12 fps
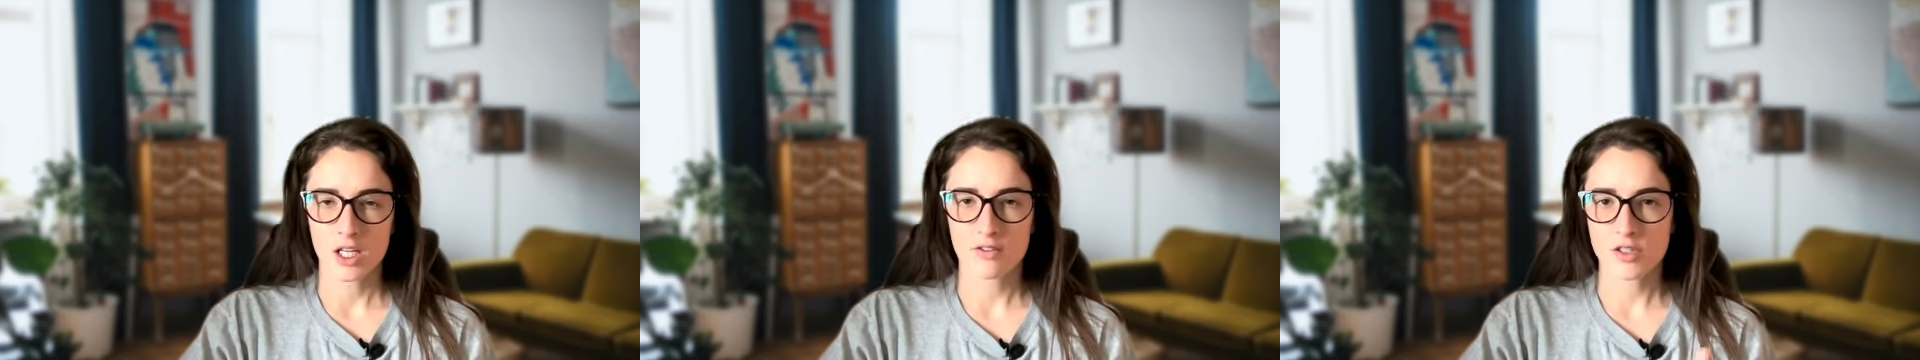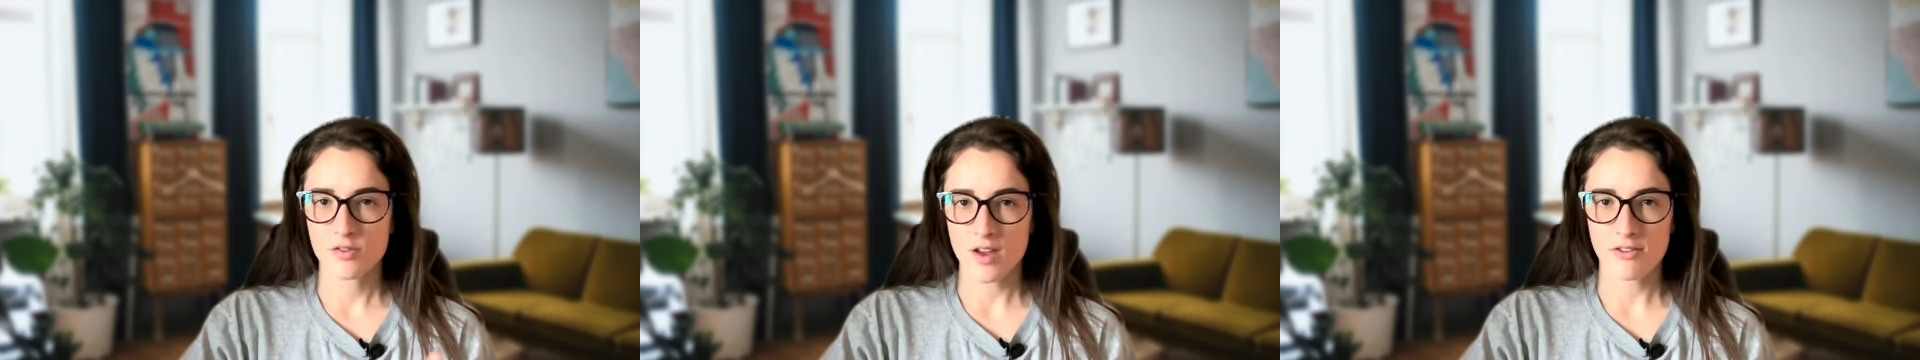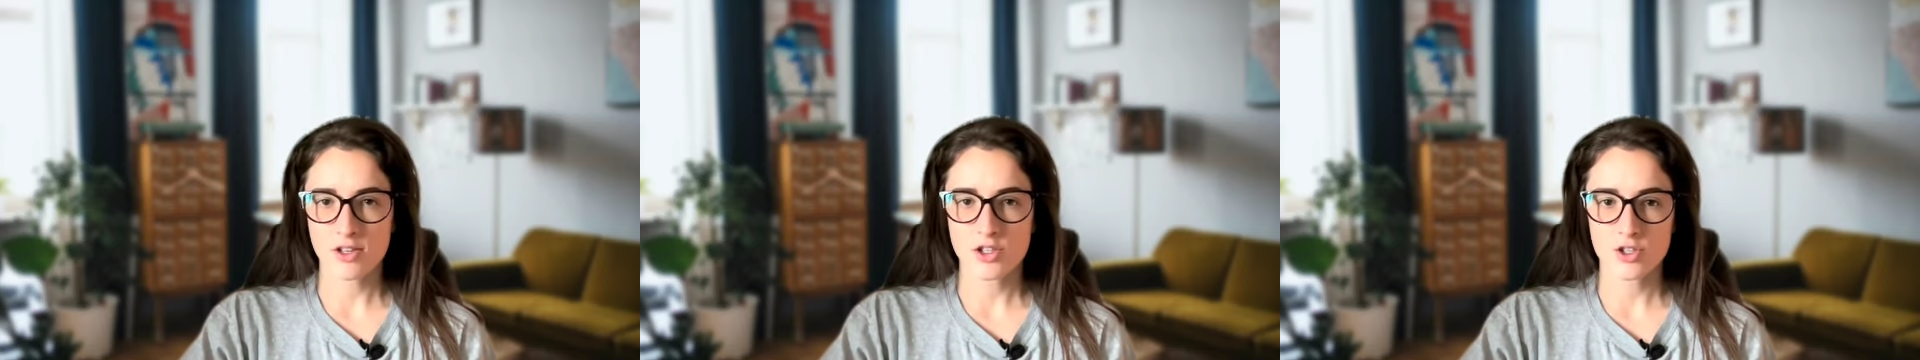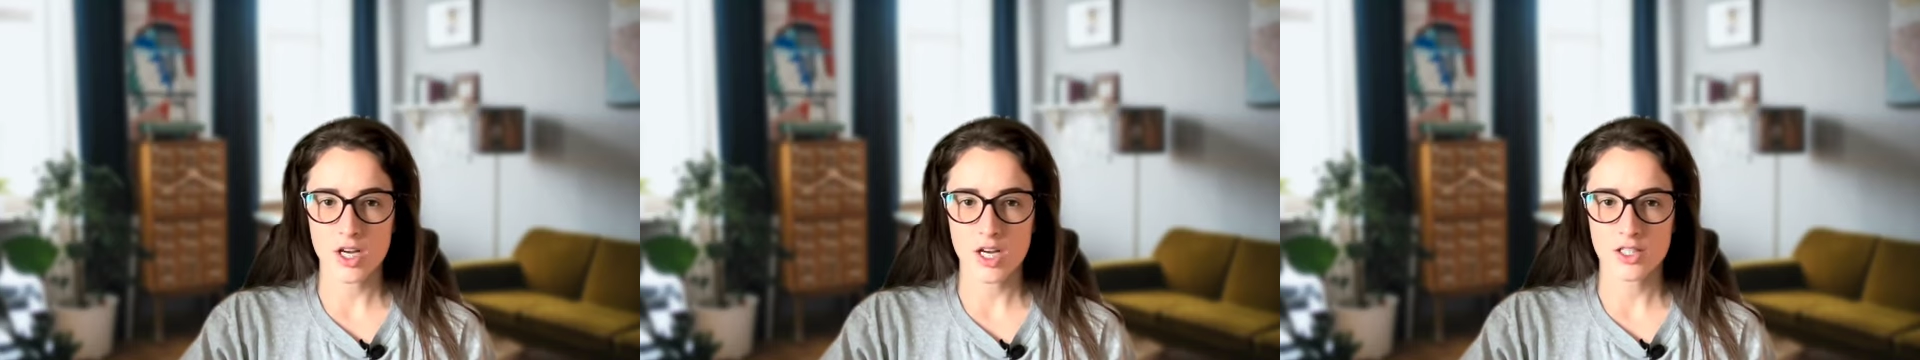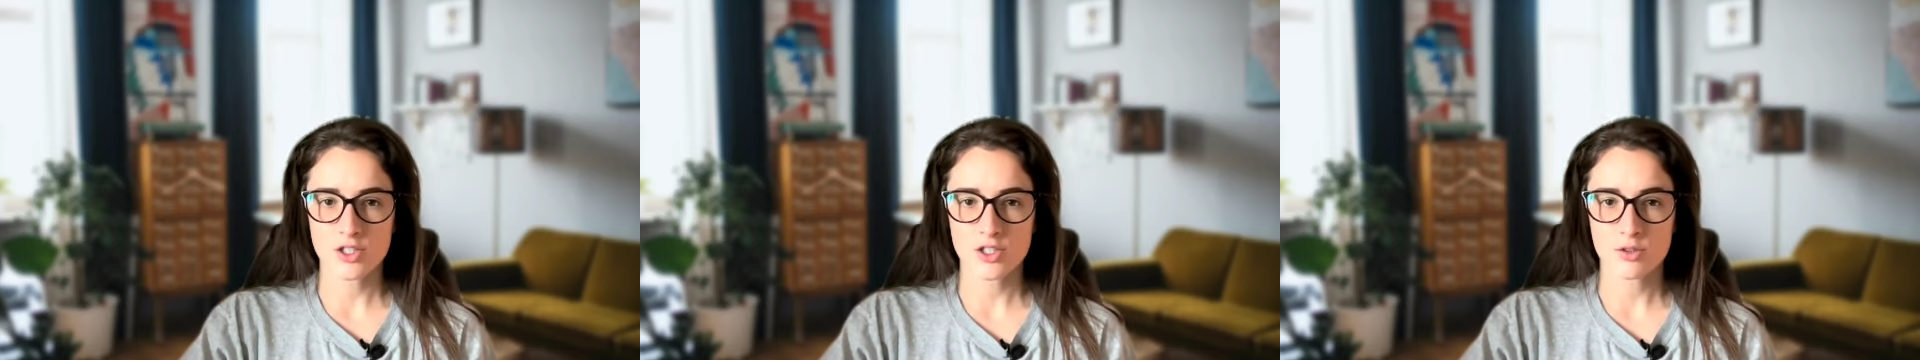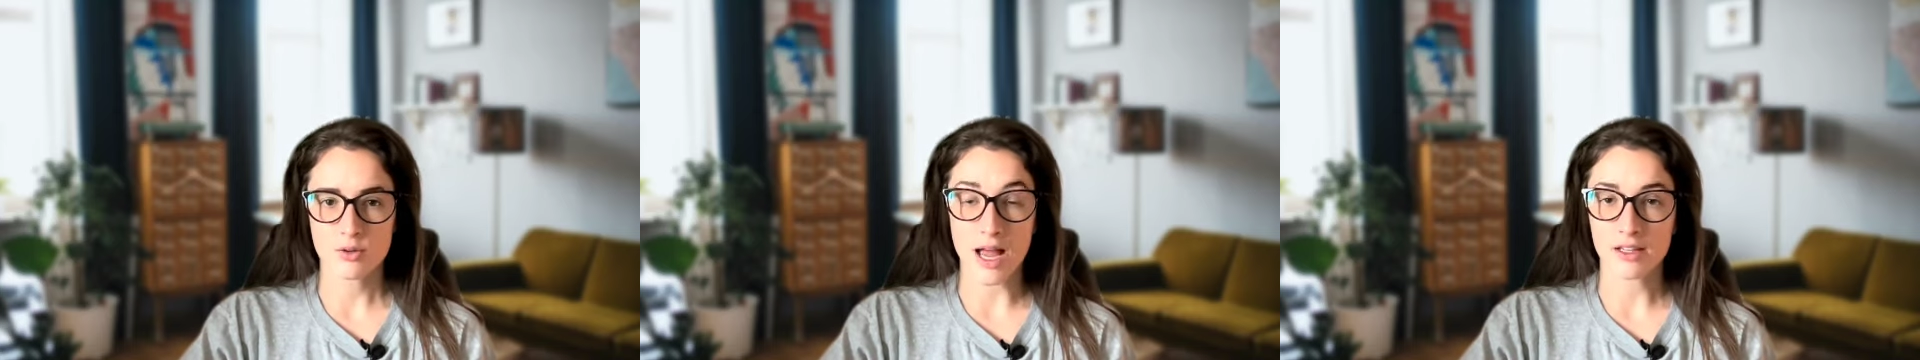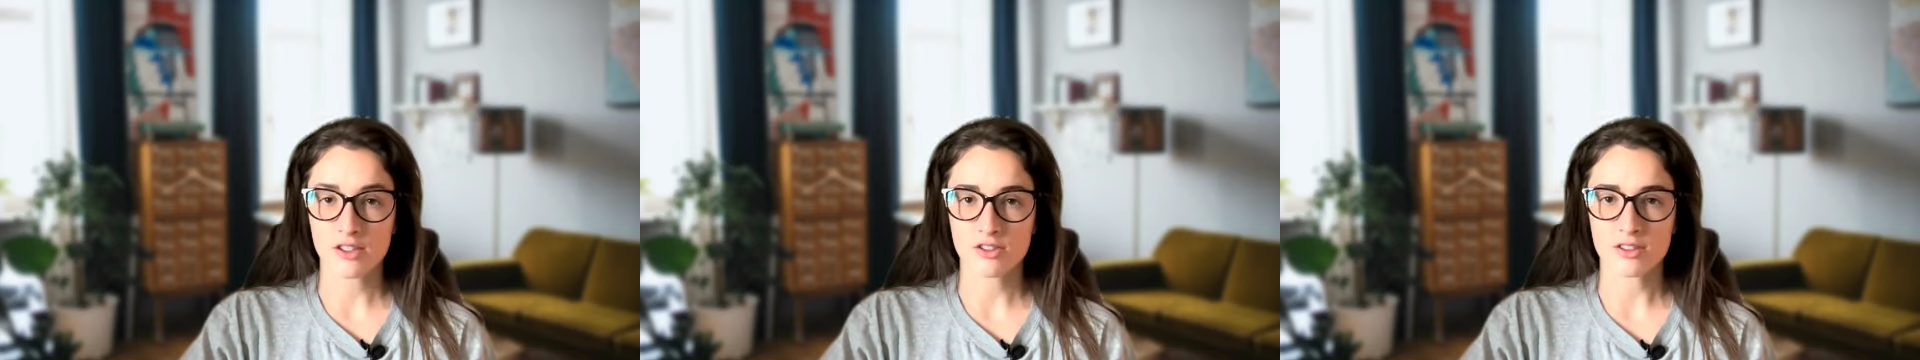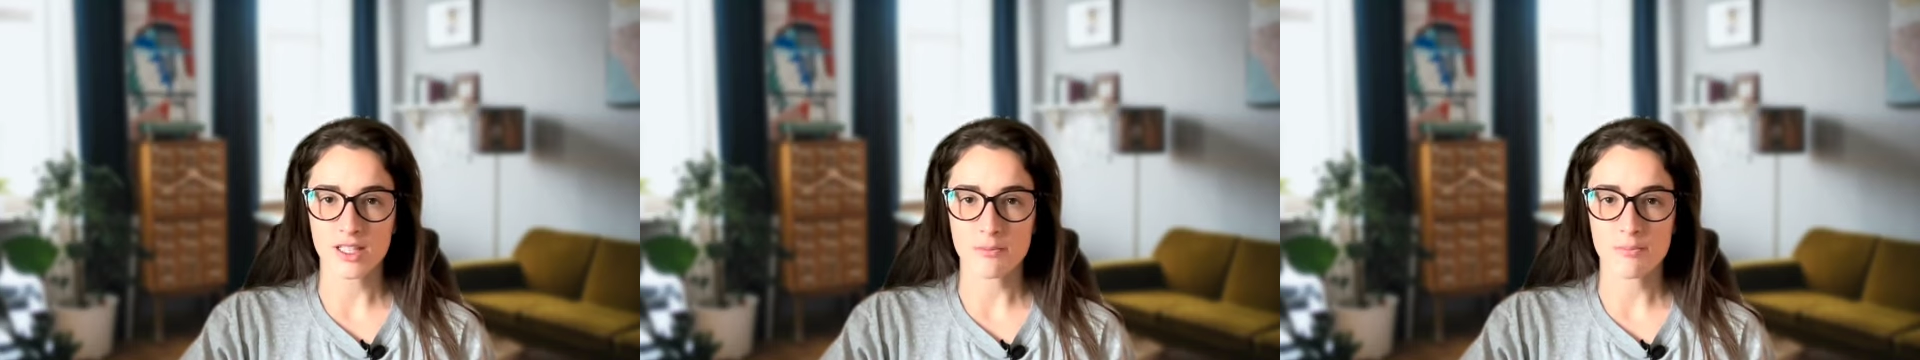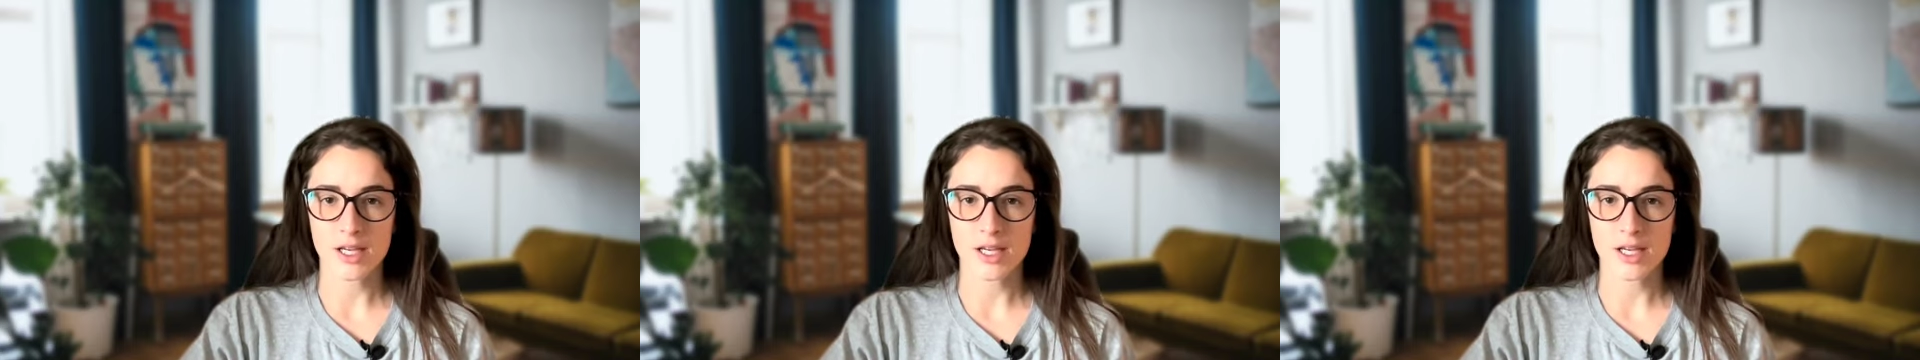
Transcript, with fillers: If you've ever tried to accurately